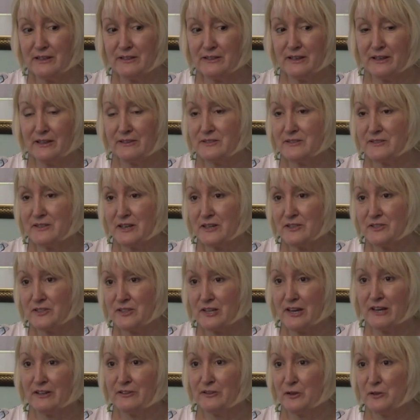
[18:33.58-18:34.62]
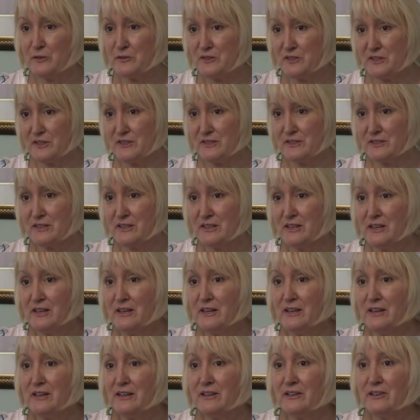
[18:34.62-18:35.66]
end-stage diagnoses,
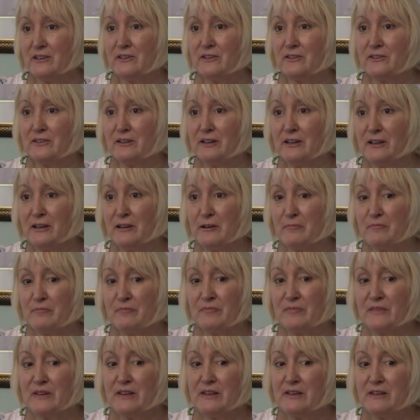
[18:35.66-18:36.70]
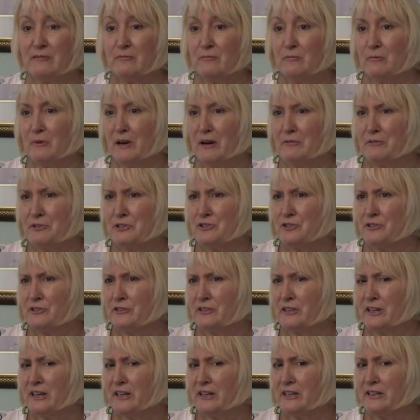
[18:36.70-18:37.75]
why wouldn't you
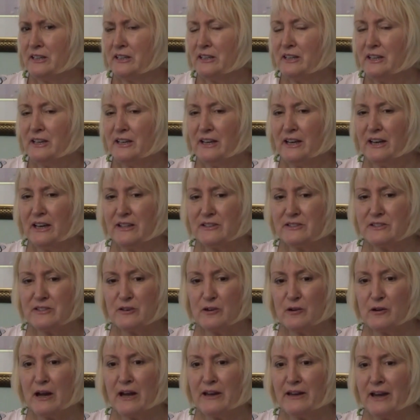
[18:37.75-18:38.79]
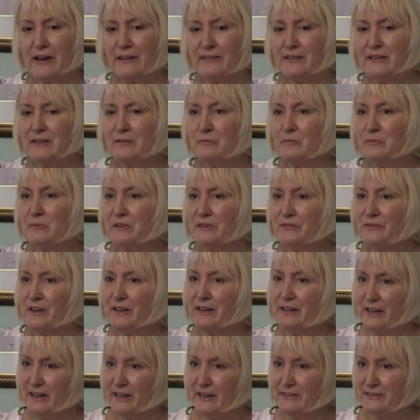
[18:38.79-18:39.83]
look at it? And so I think if
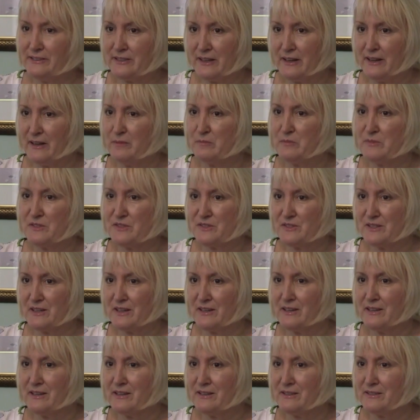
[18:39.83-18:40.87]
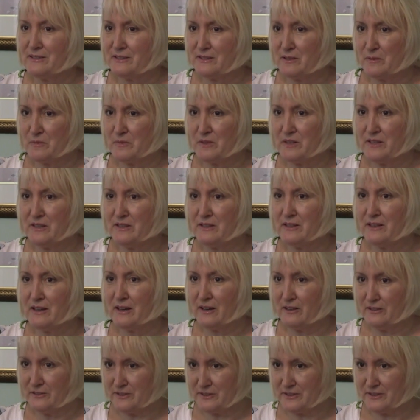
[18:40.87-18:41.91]
I'd had time to say something
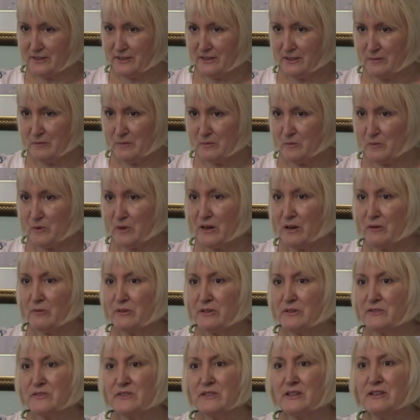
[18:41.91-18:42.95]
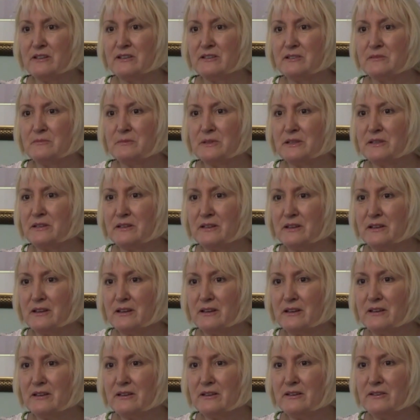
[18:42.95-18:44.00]
else to him, what I would have said is, but
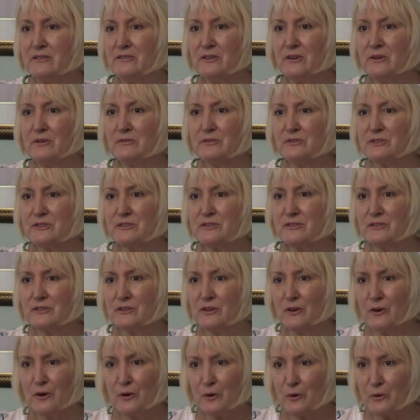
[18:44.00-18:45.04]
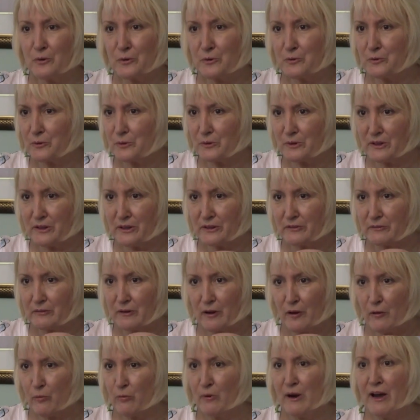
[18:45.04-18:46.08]
you don't just go through
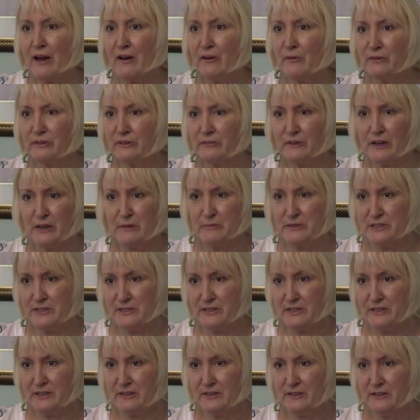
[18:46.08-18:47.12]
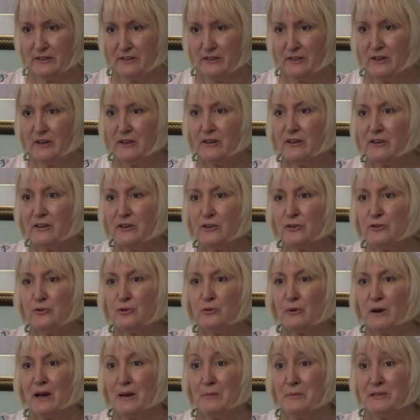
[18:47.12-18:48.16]
a round of IPT. You
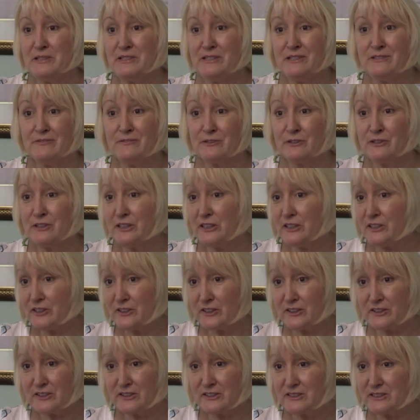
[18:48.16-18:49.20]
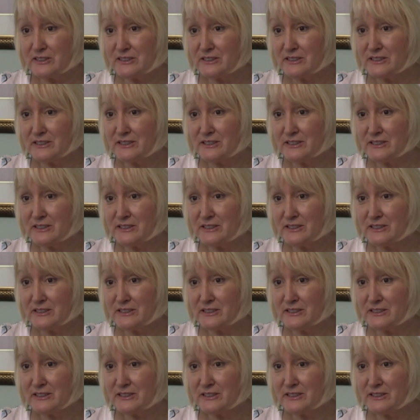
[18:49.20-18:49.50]
do IPT for years,